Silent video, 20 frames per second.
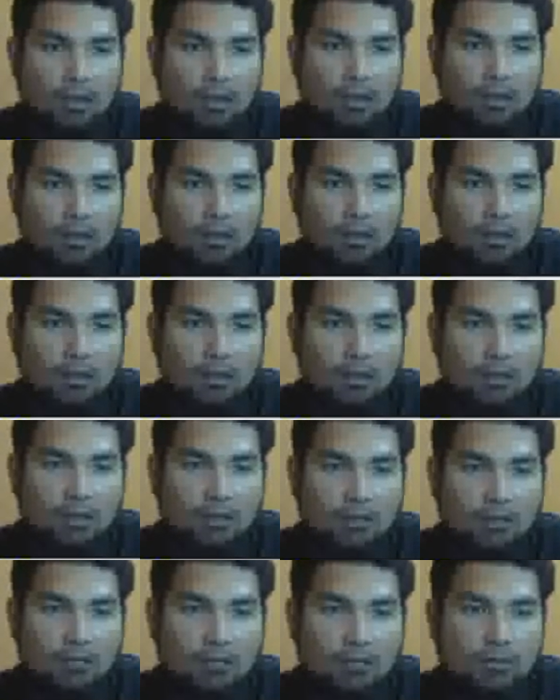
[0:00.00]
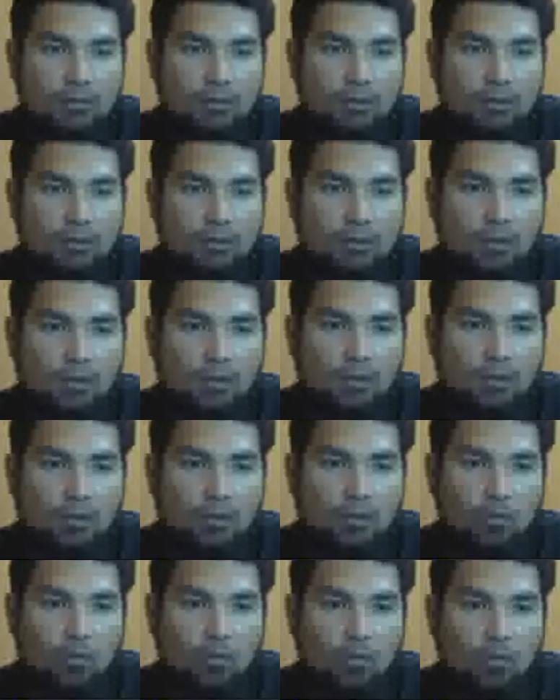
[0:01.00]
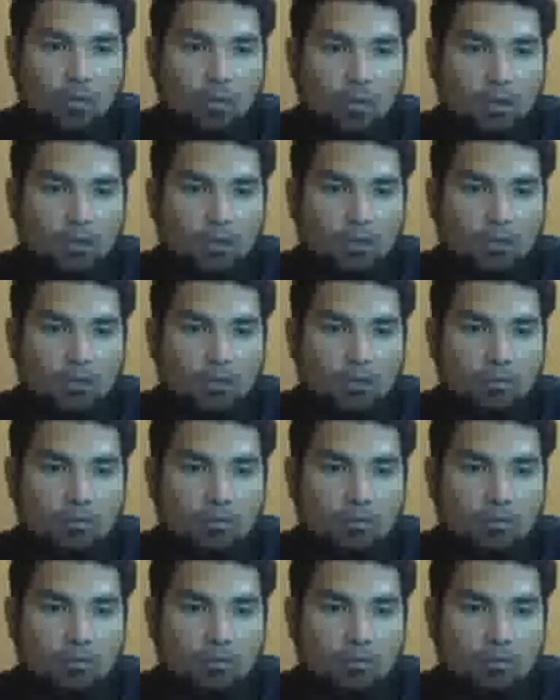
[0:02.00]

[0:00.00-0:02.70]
alif, wow,